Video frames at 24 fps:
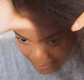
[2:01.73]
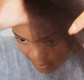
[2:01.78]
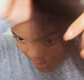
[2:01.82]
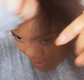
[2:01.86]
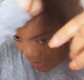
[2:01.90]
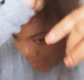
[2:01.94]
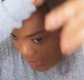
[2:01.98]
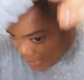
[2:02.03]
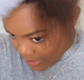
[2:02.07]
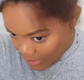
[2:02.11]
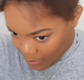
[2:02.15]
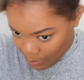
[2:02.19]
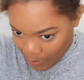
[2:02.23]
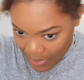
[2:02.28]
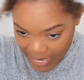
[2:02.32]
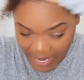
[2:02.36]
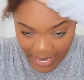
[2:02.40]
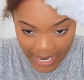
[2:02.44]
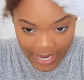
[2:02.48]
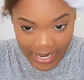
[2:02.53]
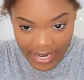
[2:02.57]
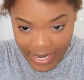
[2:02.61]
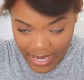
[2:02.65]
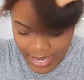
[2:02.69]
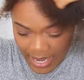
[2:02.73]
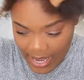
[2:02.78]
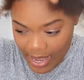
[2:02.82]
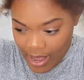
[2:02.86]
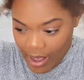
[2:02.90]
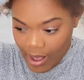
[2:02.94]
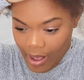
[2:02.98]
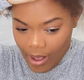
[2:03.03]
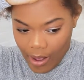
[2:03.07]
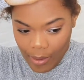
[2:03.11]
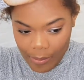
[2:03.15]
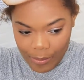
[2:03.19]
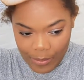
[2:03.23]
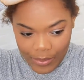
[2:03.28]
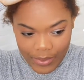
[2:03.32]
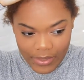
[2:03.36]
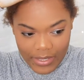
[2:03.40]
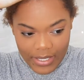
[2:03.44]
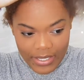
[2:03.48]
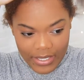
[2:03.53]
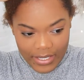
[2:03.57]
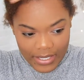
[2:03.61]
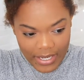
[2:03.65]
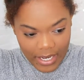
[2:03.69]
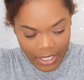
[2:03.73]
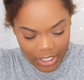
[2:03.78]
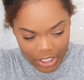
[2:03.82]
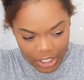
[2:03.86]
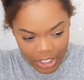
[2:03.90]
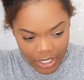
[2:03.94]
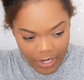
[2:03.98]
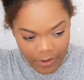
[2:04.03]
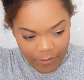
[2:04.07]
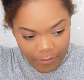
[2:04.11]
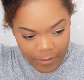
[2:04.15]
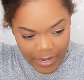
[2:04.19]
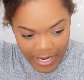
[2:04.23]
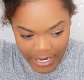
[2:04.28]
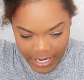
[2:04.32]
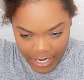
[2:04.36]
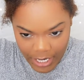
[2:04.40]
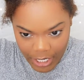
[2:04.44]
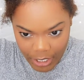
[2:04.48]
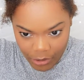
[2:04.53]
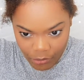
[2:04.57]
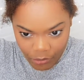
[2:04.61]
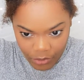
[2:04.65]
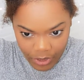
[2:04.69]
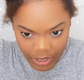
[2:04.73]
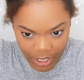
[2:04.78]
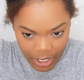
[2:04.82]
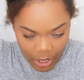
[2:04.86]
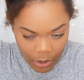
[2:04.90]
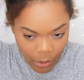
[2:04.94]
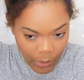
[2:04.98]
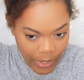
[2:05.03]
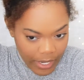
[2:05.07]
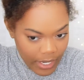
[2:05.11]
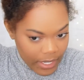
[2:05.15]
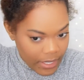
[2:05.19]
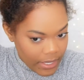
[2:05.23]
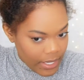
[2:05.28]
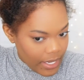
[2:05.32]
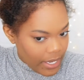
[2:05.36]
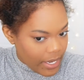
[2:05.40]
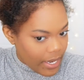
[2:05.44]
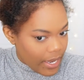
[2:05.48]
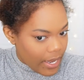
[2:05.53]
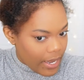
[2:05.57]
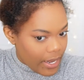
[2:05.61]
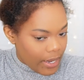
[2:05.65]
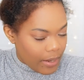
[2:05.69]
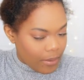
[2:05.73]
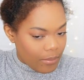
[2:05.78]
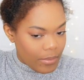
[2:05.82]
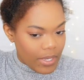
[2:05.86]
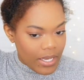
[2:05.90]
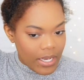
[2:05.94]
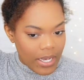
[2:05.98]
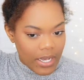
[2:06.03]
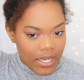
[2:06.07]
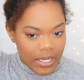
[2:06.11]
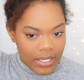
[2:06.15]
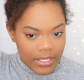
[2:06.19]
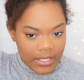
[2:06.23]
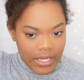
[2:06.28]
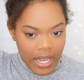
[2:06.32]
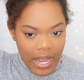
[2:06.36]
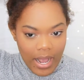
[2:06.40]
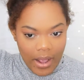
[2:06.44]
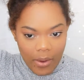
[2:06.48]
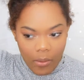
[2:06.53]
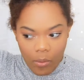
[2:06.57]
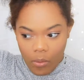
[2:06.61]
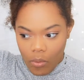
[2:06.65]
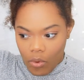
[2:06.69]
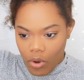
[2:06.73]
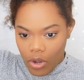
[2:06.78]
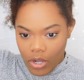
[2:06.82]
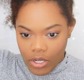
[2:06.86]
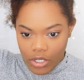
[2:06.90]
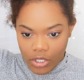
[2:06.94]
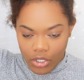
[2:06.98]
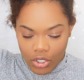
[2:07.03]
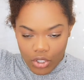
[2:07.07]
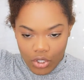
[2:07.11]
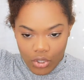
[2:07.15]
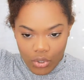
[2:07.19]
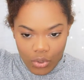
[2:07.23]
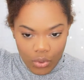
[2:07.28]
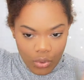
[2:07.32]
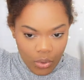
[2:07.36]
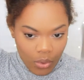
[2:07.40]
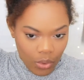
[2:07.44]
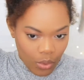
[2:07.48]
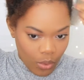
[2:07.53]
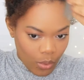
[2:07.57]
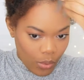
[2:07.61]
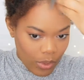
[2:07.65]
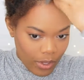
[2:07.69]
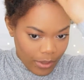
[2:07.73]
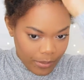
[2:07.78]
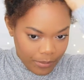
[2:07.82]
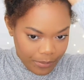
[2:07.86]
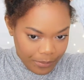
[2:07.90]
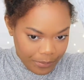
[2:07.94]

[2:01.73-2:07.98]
gonna just pin up this section of my hair really quickly because I want to